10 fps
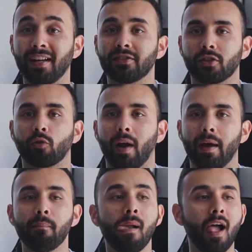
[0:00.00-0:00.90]

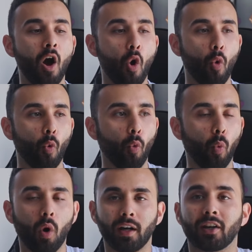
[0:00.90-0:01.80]
Instagram
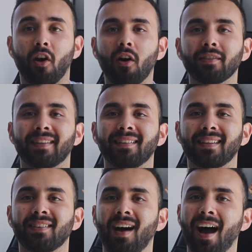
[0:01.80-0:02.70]
what content
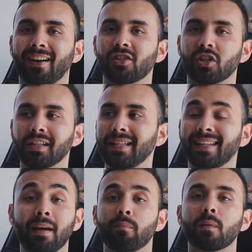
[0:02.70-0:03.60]
is actually
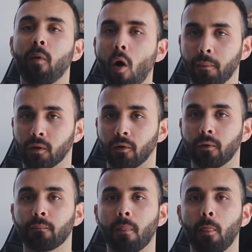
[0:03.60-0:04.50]
can be popular
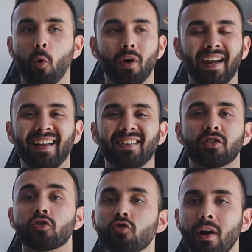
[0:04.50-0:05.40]
or
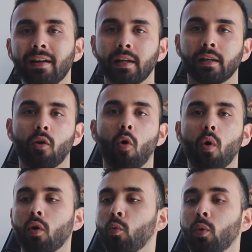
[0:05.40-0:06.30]
is trending
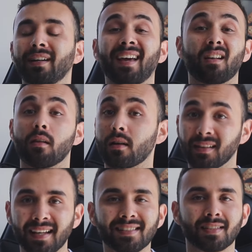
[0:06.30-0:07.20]
or would get a lot of
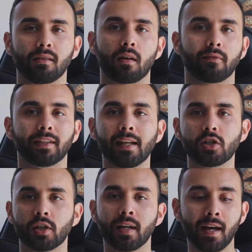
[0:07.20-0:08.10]
likes and a lot of
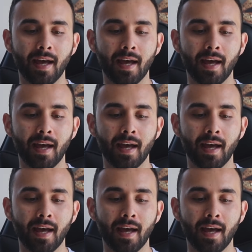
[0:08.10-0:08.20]
attention.